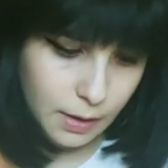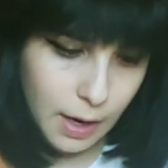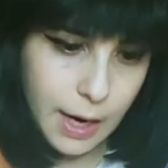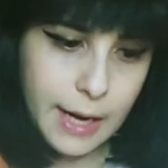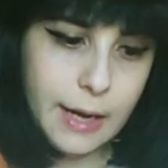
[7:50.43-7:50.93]

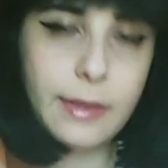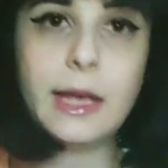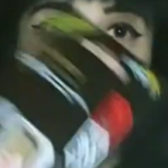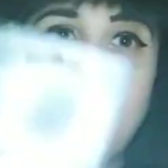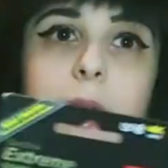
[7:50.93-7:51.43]
I,
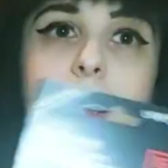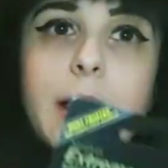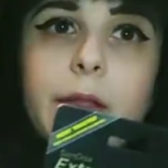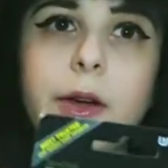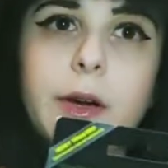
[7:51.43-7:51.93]
they gave me
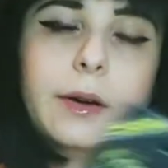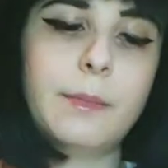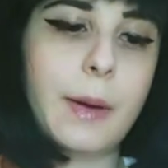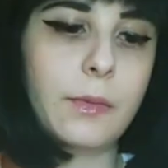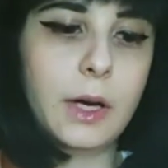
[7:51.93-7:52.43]
another
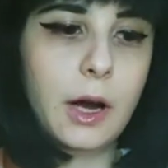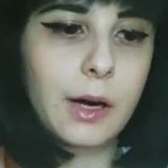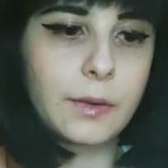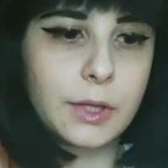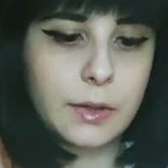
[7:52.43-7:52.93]
memory
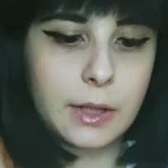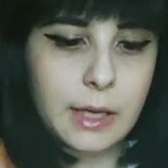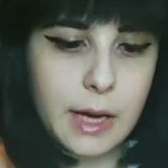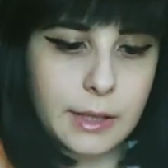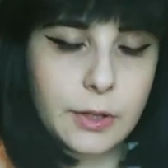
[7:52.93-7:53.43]
card, which is really
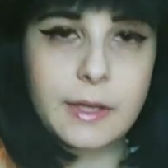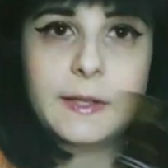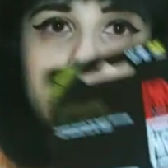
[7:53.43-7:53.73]
nice. So this is